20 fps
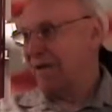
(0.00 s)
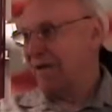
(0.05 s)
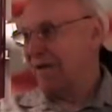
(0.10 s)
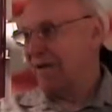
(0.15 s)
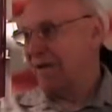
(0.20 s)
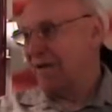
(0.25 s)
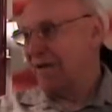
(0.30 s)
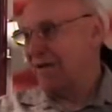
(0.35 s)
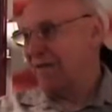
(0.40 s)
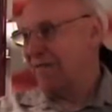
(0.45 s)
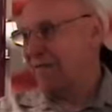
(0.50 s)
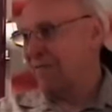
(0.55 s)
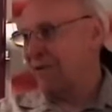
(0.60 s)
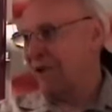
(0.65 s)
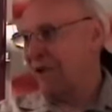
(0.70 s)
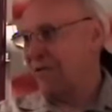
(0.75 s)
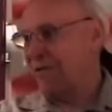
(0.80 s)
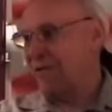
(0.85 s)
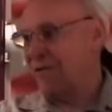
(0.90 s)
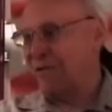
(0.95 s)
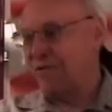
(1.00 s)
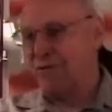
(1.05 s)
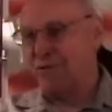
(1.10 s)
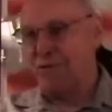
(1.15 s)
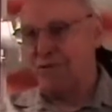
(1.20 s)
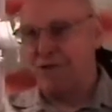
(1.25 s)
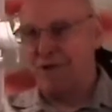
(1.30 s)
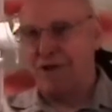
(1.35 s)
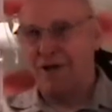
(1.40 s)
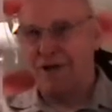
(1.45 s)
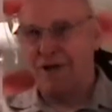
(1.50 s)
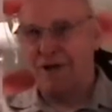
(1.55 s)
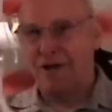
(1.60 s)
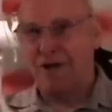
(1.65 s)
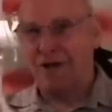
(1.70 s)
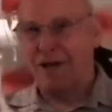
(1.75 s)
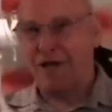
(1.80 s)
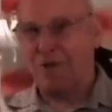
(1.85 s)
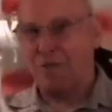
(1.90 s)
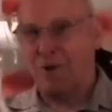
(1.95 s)
that went through and didn't
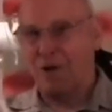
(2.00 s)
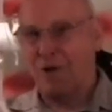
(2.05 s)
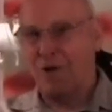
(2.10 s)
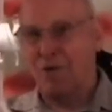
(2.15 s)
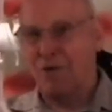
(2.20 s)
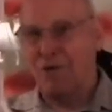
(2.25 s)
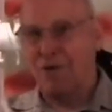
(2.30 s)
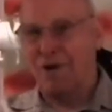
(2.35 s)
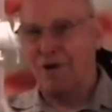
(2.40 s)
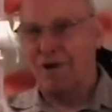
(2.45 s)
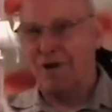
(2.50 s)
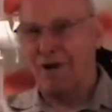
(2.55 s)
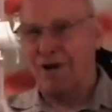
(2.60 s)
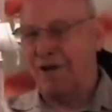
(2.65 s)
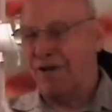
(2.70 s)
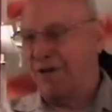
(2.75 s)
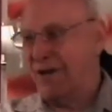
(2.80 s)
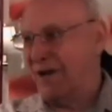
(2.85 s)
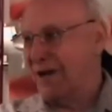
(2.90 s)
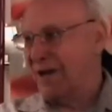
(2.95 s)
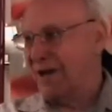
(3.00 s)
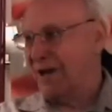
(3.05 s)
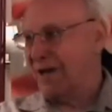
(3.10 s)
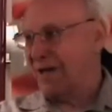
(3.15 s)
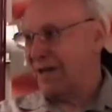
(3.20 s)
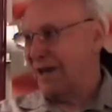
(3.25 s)
explode or anything like